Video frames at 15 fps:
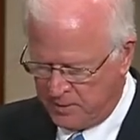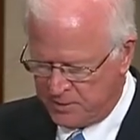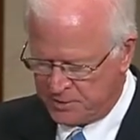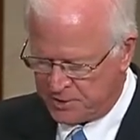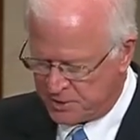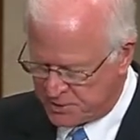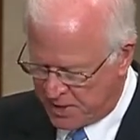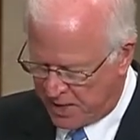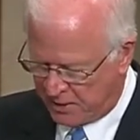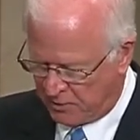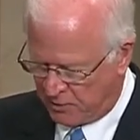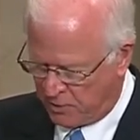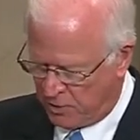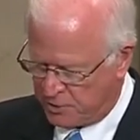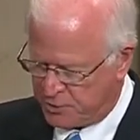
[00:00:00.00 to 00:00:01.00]
since
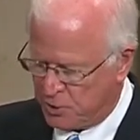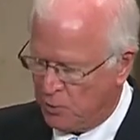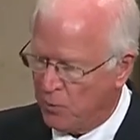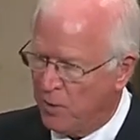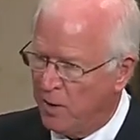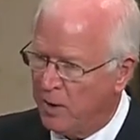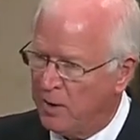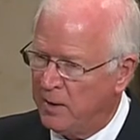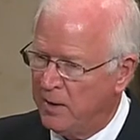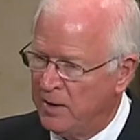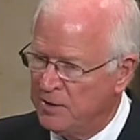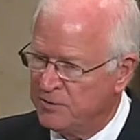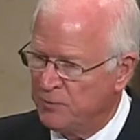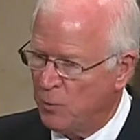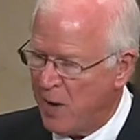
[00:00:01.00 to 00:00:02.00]
agricultural work
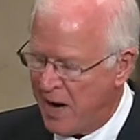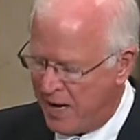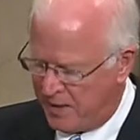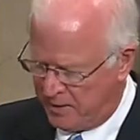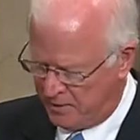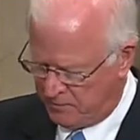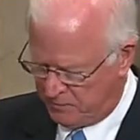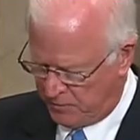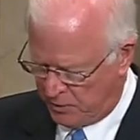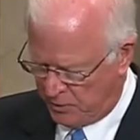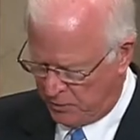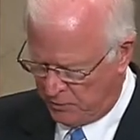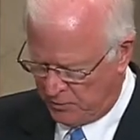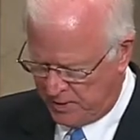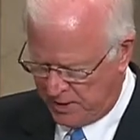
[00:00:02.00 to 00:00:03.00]
is widely
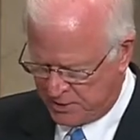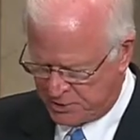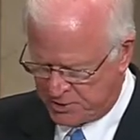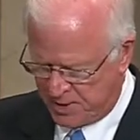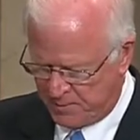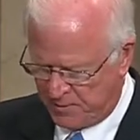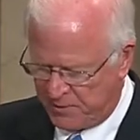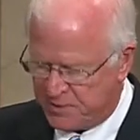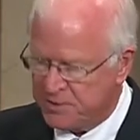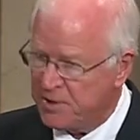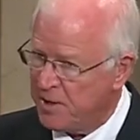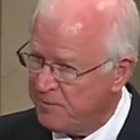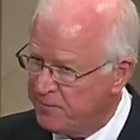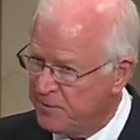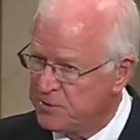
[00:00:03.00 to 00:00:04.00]
viewed as some of the
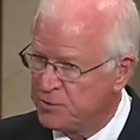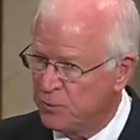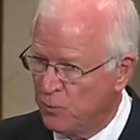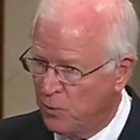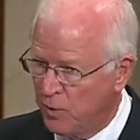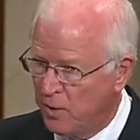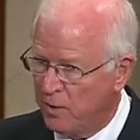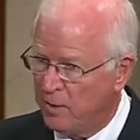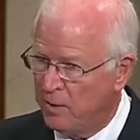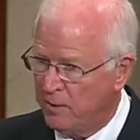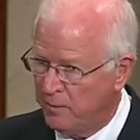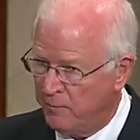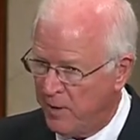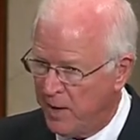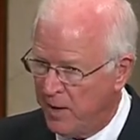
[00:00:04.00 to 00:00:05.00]
toughest work
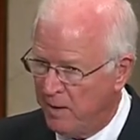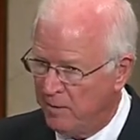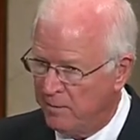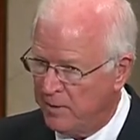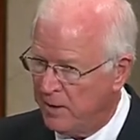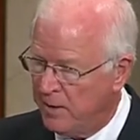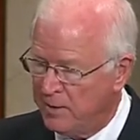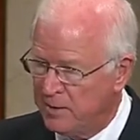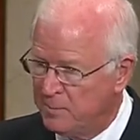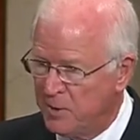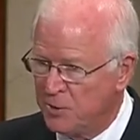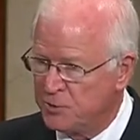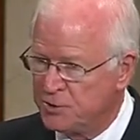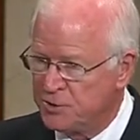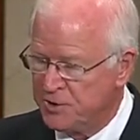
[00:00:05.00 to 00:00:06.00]
around and the
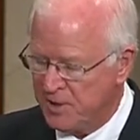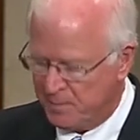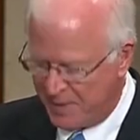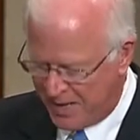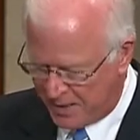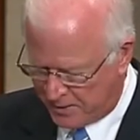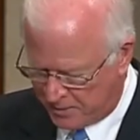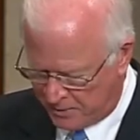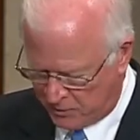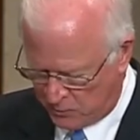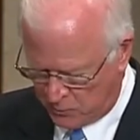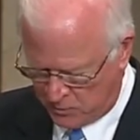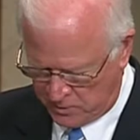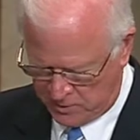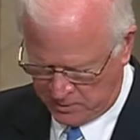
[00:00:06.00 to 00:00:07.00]
most demanding
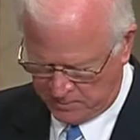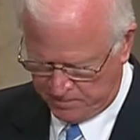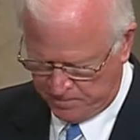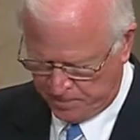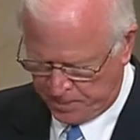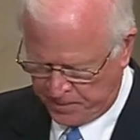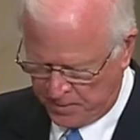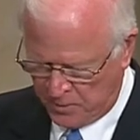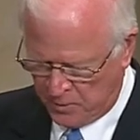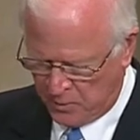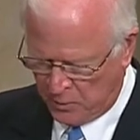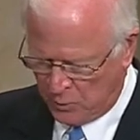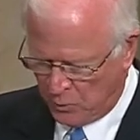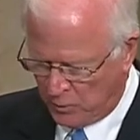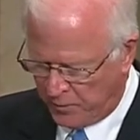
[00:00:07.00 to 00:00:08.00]
work?
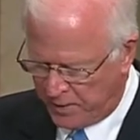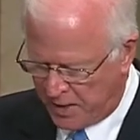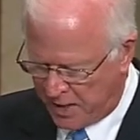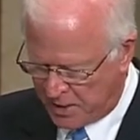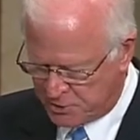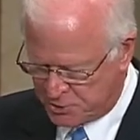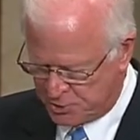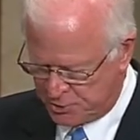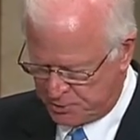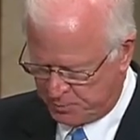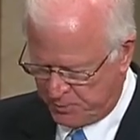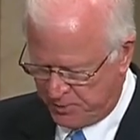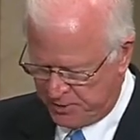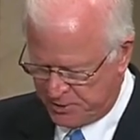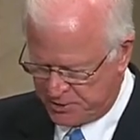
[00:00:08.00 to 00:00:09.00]
Well, the answer is
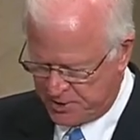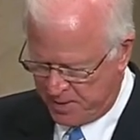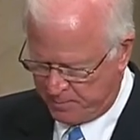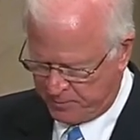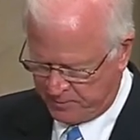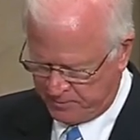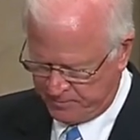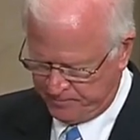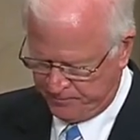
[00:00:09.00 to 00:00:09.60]
pretty simple.